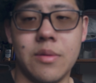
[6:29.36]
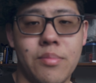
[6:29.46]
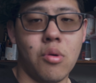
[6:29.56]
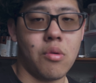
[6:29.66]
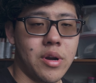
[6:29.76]

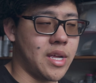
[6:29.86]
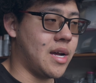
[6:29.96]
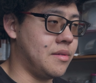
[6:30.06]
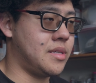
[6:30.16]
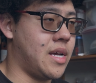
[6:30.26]
pouring
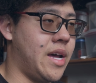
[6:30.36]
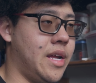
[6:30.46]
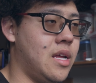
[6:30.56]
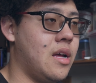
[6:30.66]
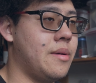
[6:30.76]

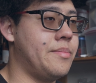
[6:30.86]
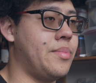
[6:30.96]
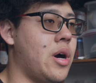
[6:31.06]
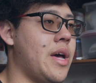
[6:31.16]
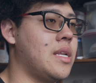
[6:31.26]
outside,
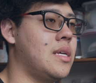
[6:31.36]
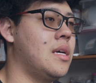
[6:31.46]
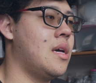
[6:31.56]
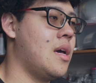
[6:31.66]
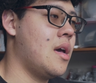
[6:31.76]
but
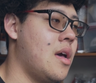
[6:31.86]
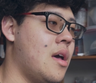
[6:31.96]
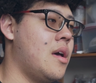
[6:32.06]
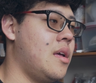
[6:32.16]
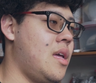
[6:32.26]

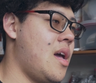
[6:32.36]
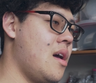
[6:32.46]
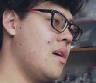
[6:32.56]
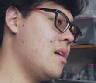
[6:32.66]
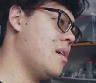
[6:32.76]

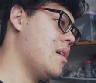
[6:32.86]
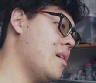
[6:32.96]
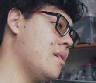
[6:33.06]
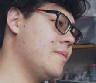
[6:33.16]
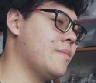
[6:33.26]
yeah,
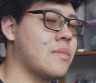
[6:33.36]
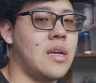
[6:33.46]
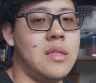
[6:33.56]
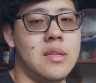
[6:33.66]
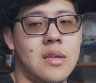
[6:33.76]

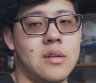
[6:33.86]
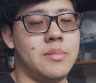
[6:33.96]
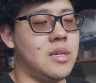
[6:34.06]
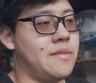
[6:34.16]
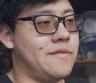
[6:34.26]
I think that'll
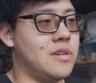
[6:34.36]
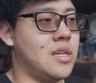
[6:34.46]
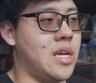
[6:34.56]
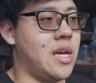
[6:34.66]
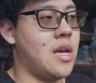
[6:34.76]
be it for
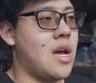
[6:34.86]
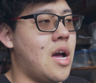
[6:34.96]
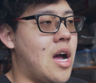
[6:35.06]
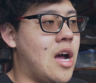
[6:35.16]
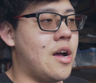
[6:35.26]
today.
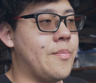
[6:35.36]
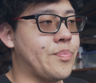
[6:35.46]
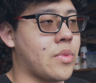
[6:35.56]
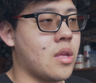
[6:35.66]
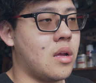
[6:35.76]
I
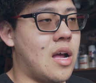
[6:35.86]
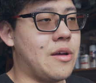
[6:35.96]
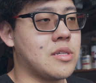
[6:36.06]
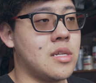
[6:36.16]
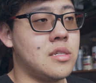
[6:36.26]

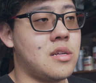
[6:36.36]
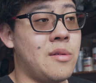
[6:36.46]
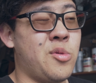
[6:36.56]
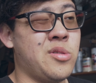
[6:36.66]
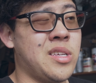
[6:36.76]
was gonna
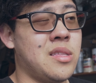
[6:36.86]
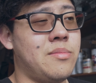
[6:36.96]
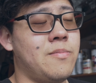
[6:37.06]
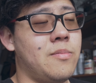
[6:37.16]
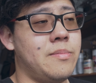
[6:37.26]
start molding
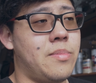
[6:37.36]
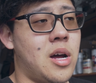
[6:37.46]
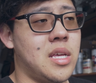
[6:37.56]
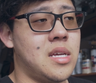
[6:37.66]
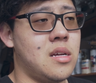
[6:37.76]
the
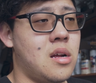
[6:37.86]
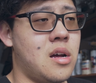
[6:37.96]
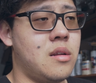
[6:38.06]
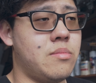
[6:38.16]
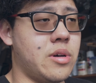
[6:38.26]
body kit
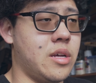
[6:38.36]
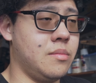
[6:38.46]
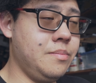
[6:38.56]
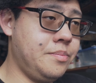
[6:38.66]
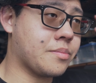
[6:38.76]
on,
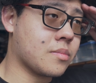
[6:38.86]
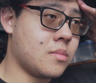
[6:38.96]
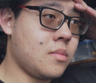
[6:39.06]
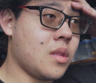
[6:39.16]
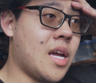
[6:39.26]
but
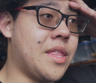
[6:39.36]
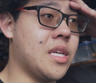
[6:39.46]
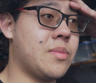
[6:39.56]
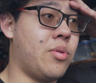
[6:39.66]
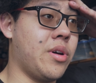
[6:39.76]
at
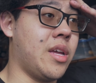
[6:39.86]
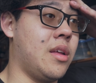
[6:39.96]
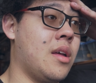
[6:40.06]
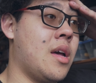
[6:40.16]
this point,